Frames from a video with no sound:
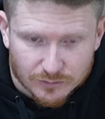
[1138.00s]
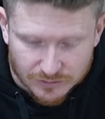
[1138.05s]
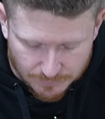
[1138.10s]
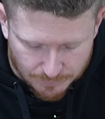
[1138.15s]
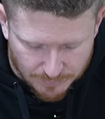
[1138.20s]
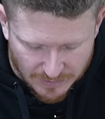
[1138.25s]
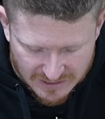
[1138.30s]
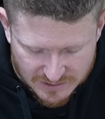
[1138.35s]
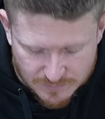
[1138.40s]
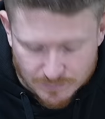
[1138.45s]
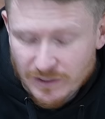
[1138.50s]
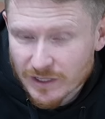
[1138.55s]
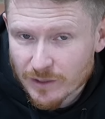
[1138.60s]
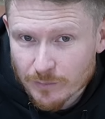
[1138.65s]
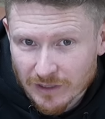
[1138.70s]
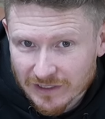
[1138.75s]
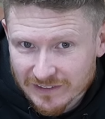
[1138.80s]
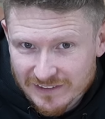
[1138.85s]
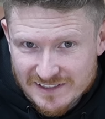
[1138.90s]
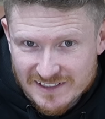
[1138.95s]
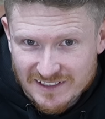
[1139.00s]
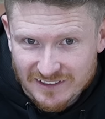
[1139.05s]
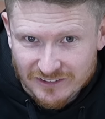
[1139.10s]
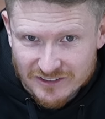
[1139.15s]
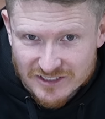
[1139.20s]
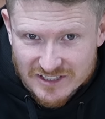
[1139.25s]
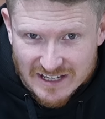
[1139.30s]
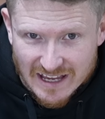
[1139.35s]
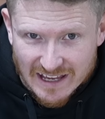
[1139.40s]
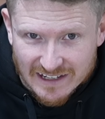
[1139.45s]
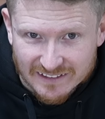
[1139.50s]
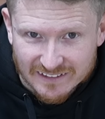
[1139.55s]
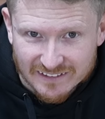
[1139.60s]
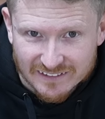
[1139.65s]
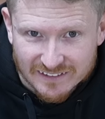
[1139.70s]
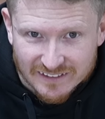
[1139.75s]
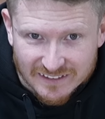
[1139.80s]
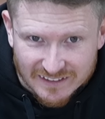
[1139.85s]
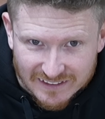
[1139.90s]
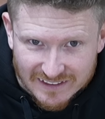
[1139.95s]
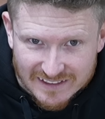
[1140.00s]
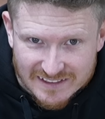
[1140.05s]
and the best bit about this little sander